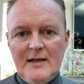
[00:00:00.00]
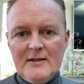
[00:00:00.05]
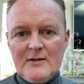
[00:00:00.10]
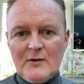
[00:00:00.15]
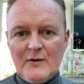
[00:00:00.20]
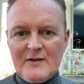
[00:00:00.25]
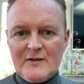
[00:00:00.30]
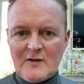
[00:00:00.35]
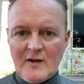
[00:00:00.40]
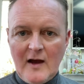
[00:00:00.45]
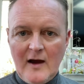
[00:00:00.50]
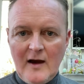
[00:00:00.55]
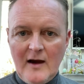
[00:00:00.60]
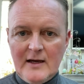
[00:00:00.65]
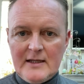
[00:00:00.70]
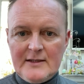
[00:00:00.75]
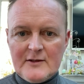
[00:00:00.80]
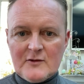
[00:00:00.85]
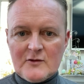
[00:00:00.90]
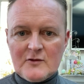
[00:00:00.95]
Not
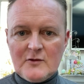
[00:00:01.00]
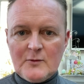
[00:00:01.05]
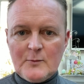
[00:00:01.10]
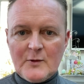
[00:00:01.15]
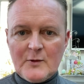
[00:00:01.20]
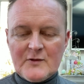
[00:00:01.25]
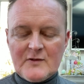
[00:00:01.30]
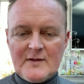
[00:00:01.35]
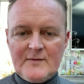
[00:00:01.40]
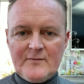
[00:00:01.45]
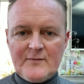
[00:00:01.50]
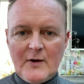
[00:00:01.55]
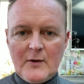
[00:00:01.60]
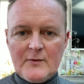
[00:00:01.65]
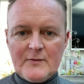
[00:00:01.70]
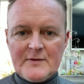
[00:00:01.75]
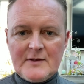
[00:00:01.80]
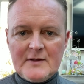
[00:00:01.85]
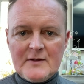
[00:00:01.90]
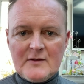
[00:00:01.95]
entirely sure what's
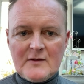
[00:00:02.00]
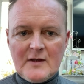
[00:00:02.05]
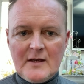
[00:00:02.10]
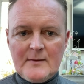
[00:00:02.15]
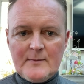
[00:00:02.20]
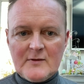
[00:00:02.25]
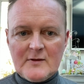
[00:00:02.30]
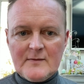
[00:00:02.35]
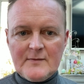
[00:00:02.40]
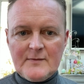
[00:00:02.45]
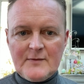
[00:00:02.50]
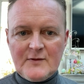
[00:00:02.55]
involved in terms of